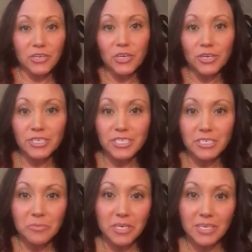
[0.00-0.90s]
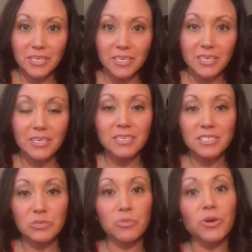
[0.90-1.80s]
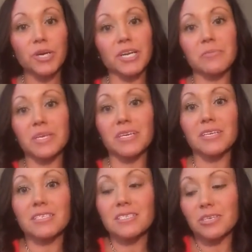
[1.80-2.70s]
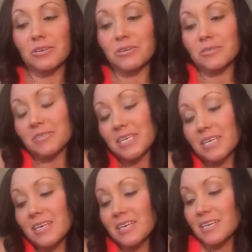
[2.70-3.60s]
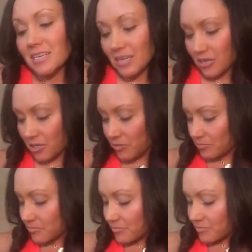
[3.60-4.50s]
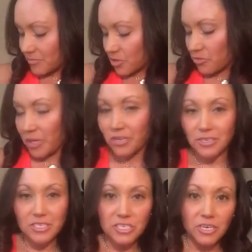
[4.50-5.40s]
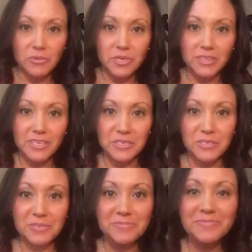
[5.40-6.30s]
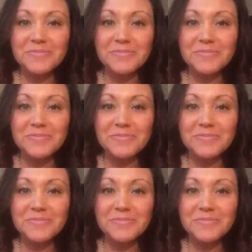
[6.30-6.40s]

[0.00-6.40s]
encouraging me, supporting me, so who better to share it with than you?